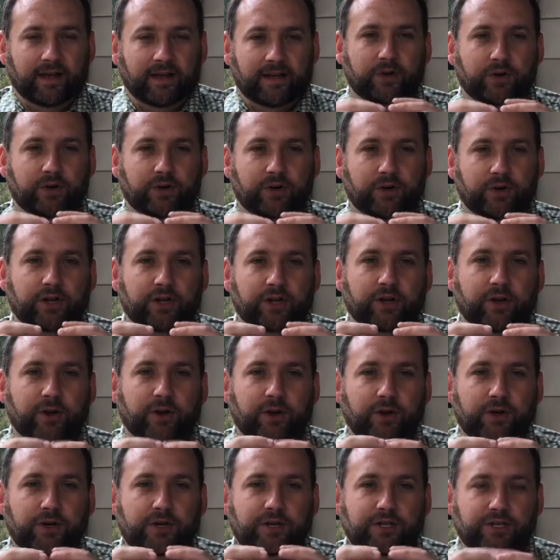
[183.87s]
And so I want to
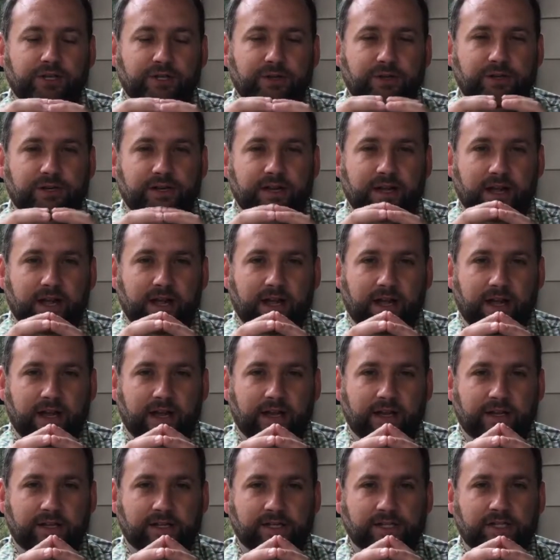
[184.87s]
encourage you
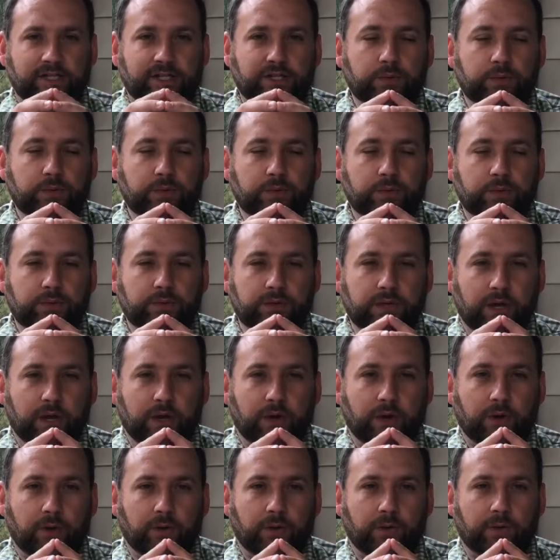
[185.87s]
today, do you
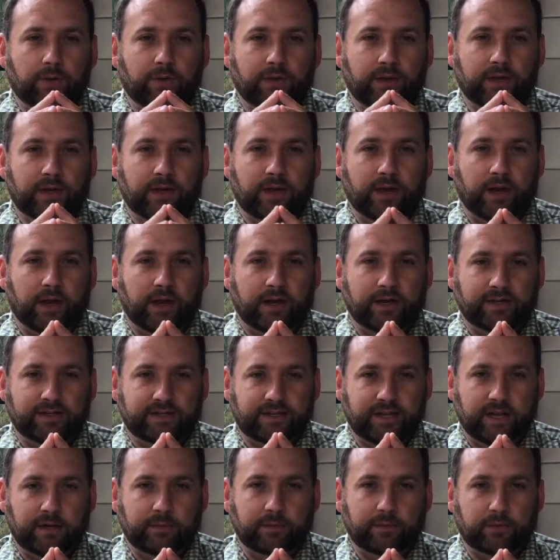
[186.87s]
know that God is
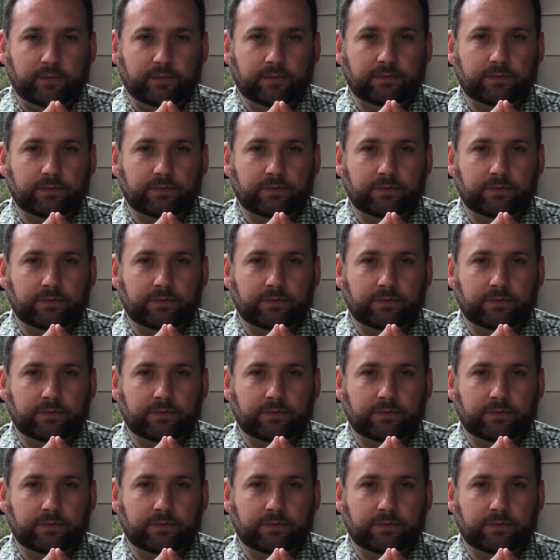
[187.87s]
able?